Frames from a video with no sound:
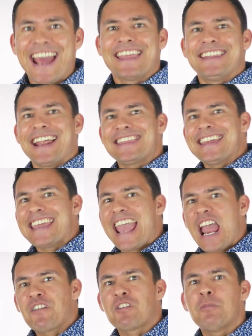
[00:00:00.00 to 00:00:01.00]
that I think
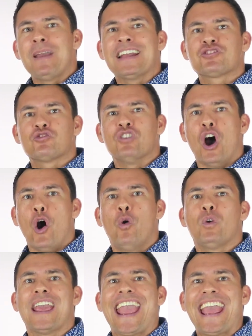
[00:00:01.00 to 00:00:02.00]
every man should
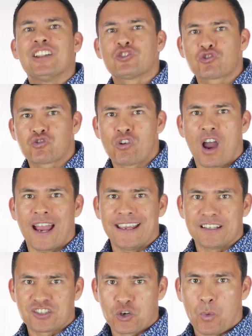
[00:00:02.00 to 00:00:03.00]
own and try to